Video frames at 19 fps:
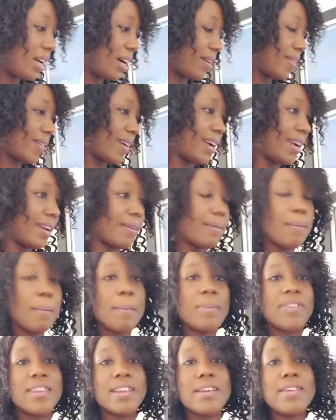All right,
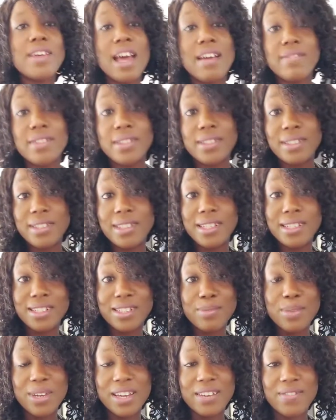so here you have it. Things
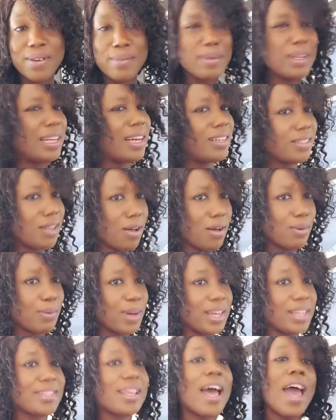from Jamaican family, as
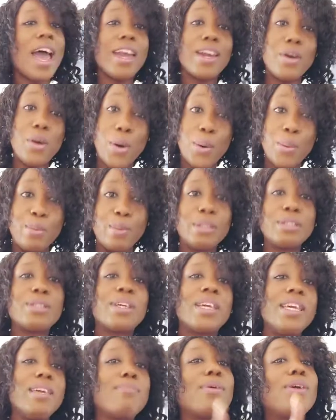always, I come to
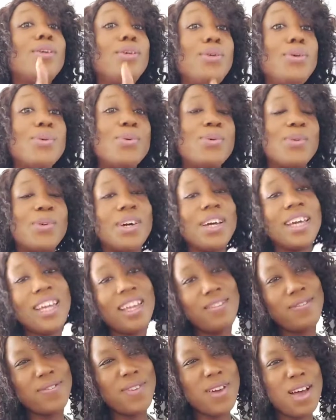keep you
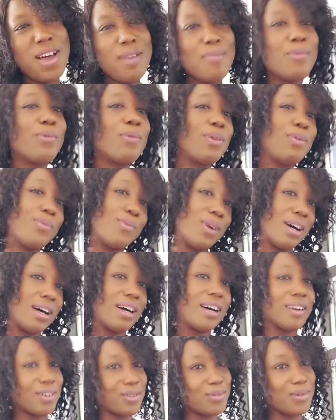informed with
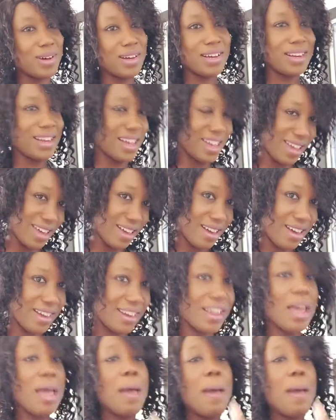Wagwan a yarn.